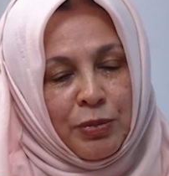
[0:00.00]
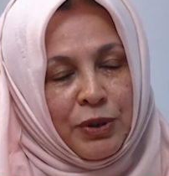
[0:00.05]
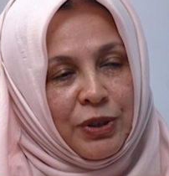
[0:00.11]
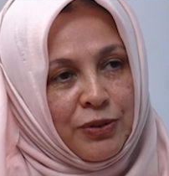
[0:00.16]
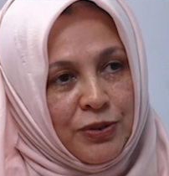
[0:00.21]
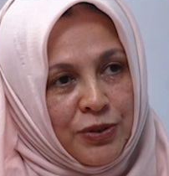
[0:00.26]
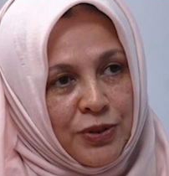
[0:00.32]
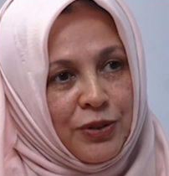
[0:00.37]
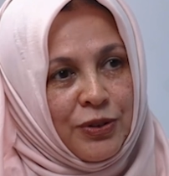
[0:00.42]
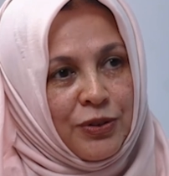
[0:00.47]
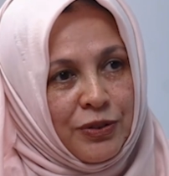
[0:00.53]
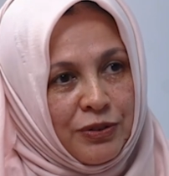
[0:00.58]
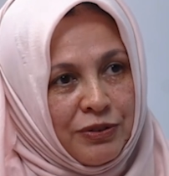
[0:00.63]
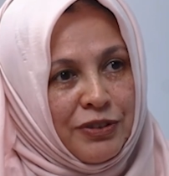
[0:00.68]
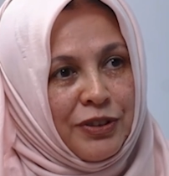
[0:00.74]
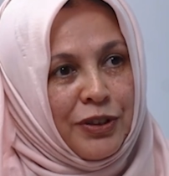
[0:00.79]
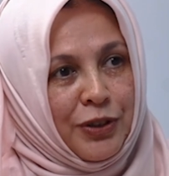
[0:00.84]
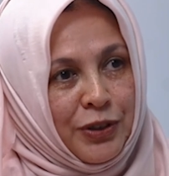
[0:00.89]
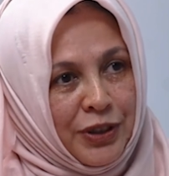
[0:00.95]
because you
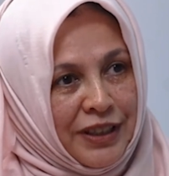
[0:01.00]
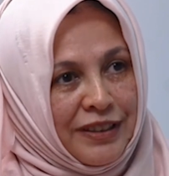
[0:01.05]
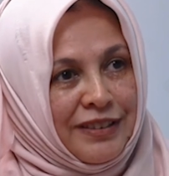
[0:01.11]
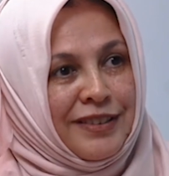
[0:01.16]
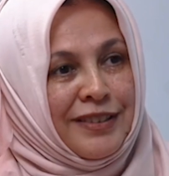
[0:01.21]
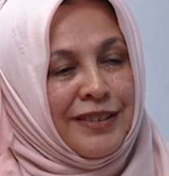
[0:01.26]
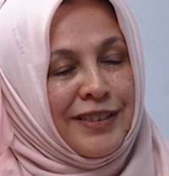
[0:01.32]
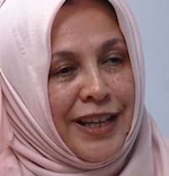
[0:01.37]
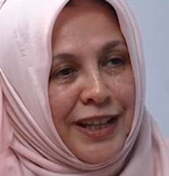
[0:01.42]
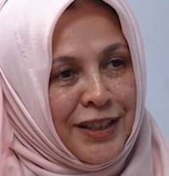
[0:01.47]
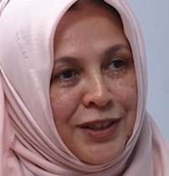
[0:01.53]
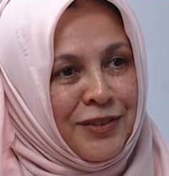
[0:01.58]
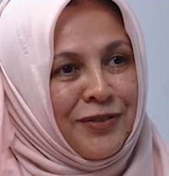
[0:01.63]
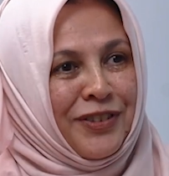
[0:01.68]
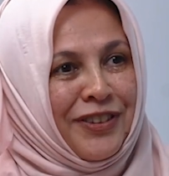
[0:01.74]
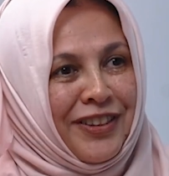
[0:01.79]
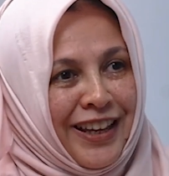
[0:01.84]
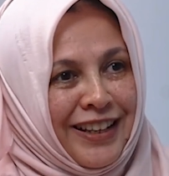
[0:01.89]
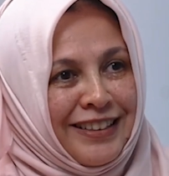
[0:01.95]
look at the stats
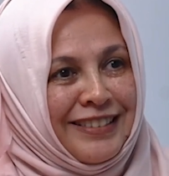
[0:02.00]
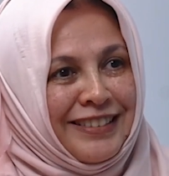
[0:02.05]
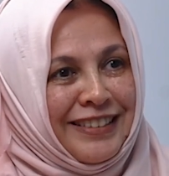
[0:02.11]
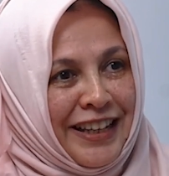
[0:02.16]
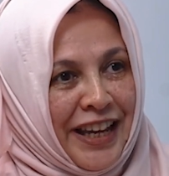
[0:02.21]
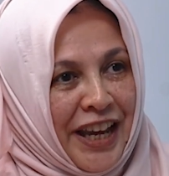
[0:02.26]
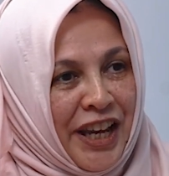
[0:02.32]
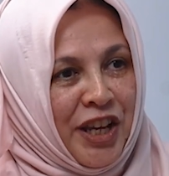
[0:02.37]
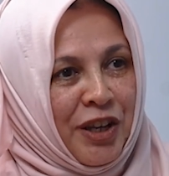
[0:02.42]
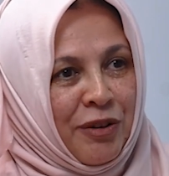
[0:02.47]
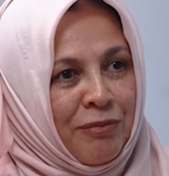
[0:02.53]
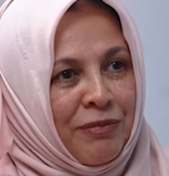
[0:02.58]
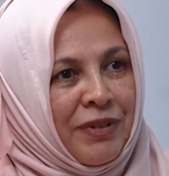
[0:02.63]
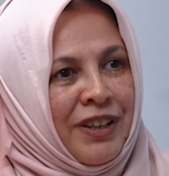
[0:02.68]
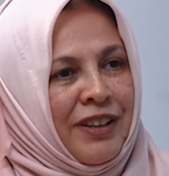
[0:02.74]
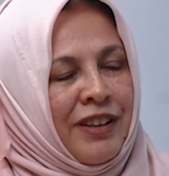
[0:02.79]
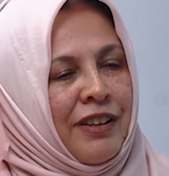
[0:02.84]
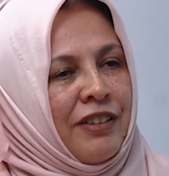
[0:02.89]
for that game,